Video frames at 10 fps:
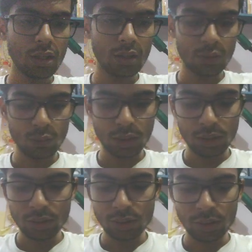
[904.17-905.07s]
Okay,
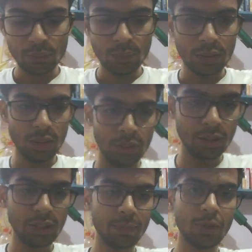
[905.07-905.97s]
then
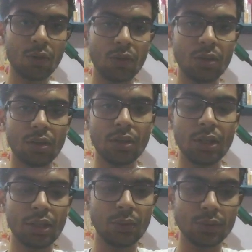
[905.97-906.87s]
let me call it
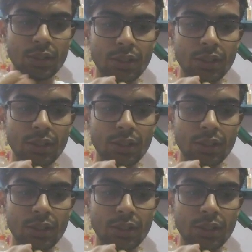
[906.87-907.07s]
using